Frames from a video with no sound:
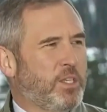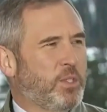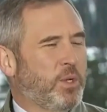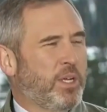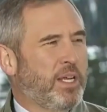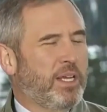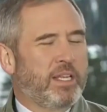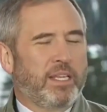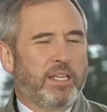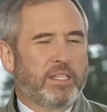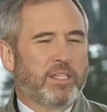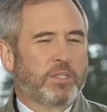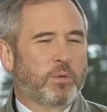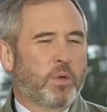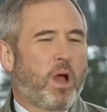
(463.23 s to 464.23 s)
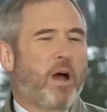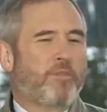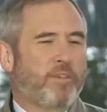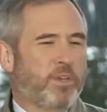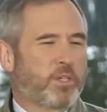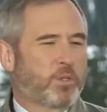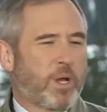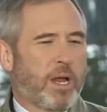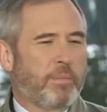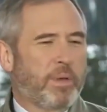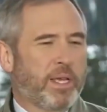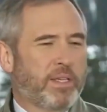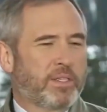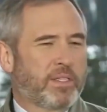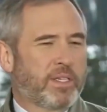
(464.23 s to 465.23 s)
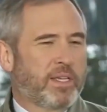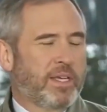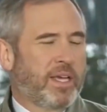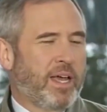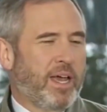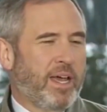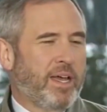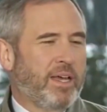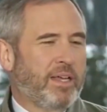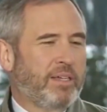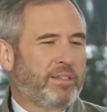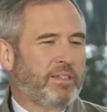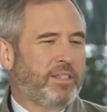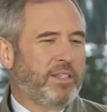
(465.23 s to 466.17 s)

These activities will be of significant relevance.